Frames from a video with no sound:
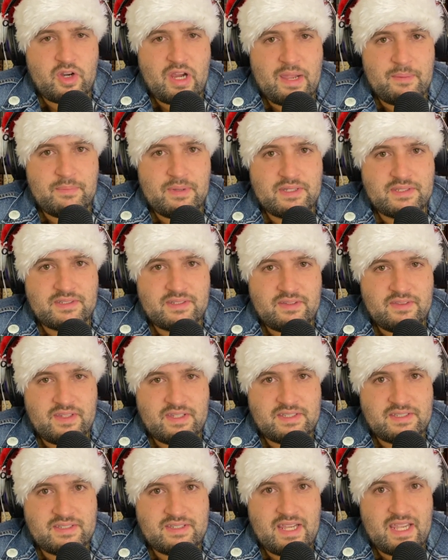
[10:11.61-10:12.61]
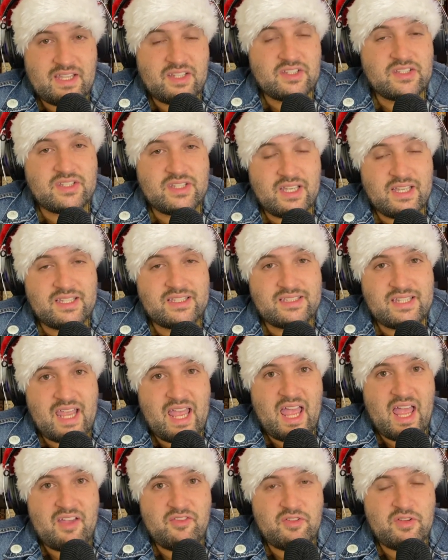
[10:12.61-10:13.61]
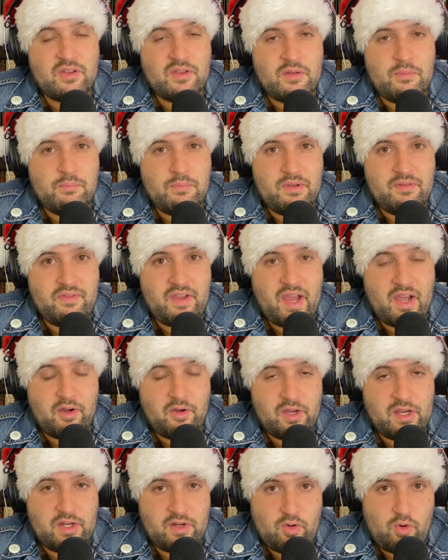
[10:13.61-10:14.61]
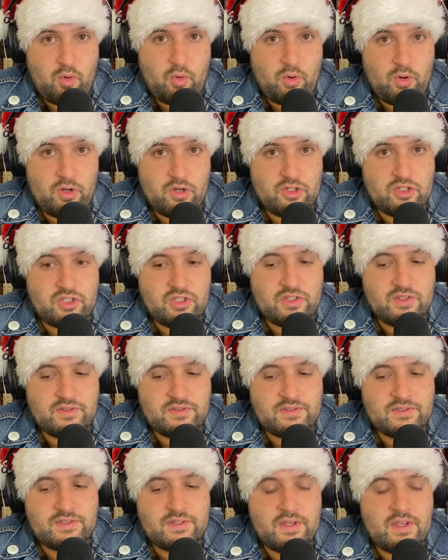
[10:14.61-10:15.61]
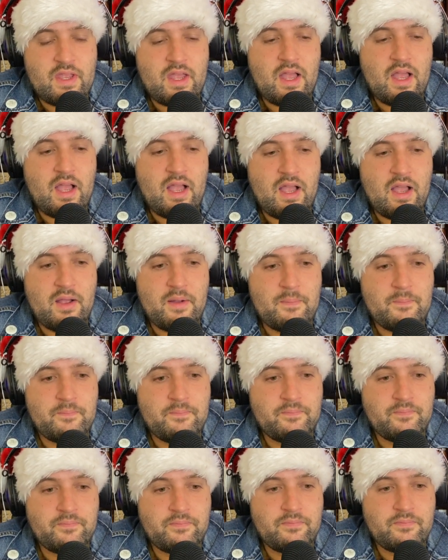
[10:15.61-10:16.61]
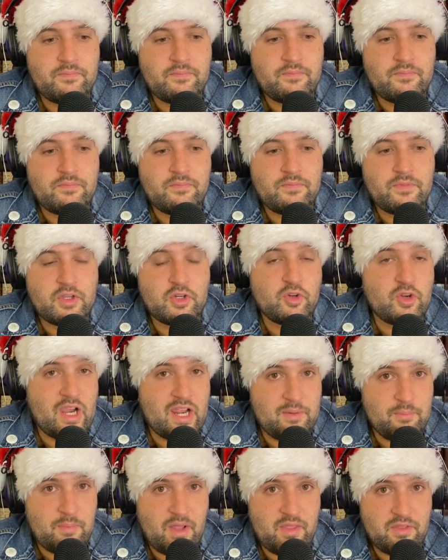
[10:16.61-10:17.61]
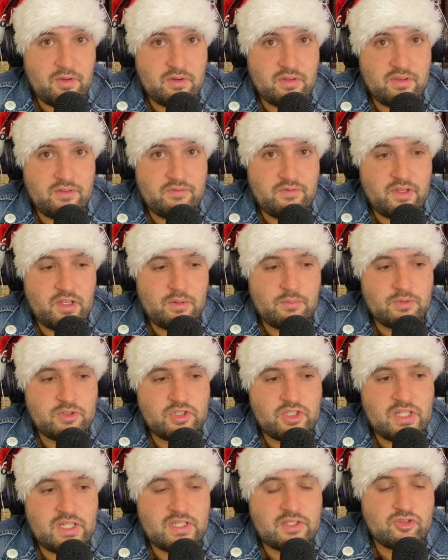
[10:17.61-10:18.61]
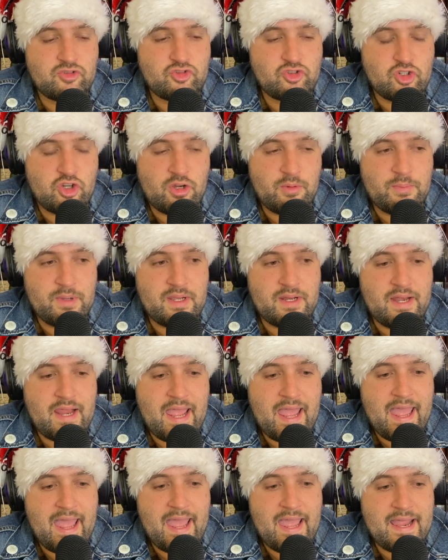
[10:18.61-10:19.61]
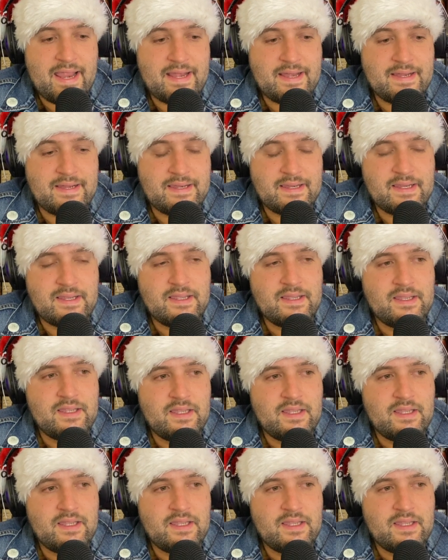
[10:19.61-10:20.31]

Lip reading: Krampus in this tale does have Bavarian origins. The grandmother in the film, she is German, and